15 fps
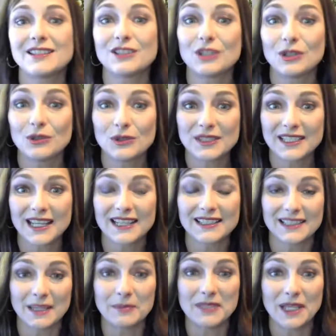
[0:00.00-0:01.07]
Tuesday,
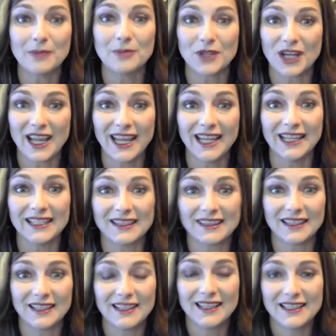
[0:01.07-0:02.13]
September 8th.
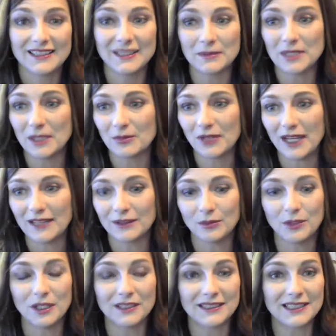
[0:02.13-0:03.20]

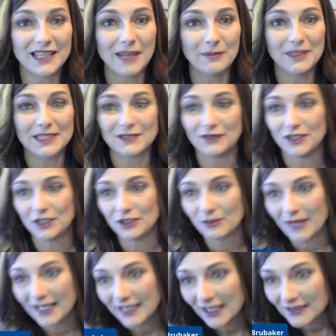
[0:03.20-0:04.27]
Well, at the time of this video
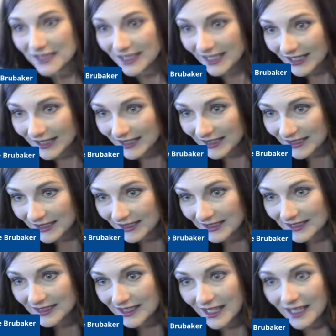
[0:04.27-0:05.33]
right now, today
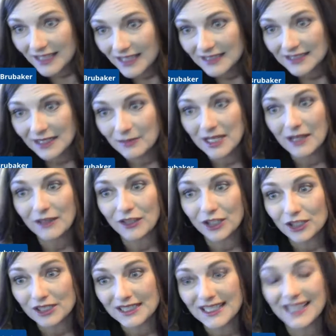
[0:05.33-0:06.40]
it is
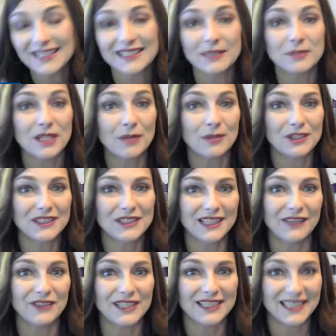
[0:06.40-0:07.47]
Thursday, September
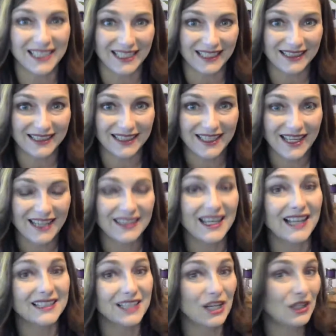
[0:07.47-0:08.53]
17th.
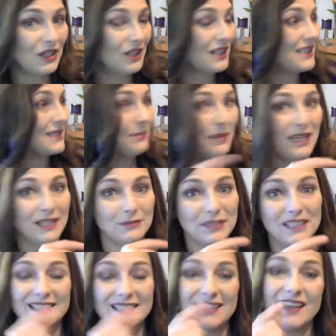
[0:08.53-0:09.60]
That's how long it's been,
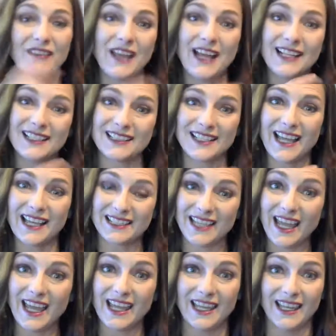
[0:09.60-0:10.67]
because on that exact
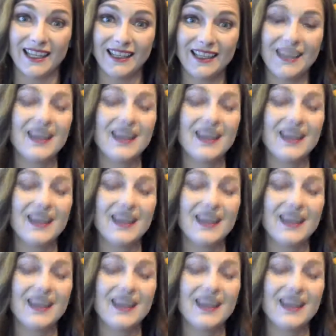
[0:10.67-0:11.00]
day,